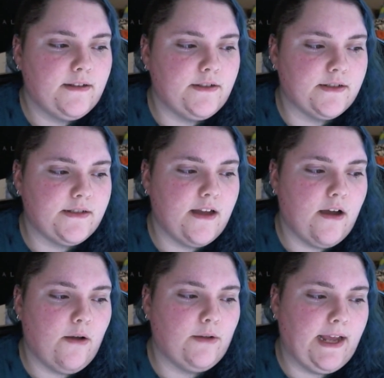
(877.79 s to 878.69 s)
just
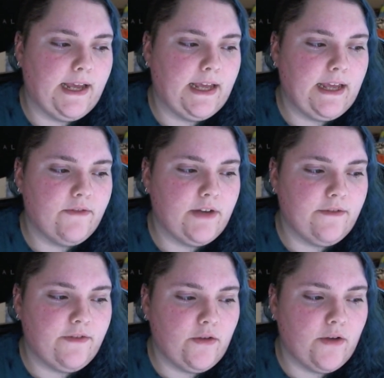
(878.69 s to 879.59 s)
know, like, even
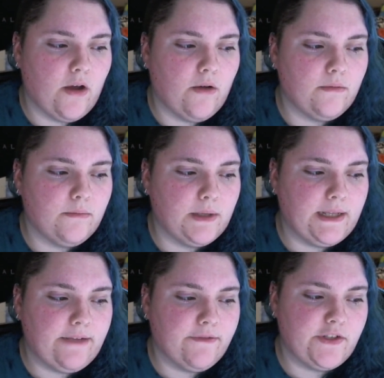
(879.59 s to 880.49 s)
if you don't
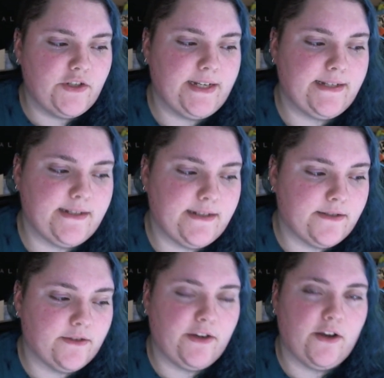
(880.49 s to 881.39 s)
believe in Jesus
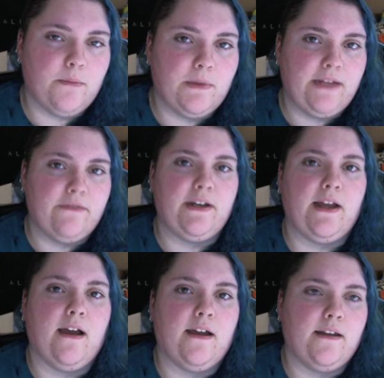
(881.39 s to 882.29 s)
or you don't believe in
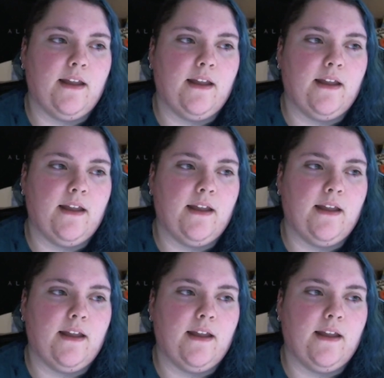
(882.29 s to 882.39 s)
God,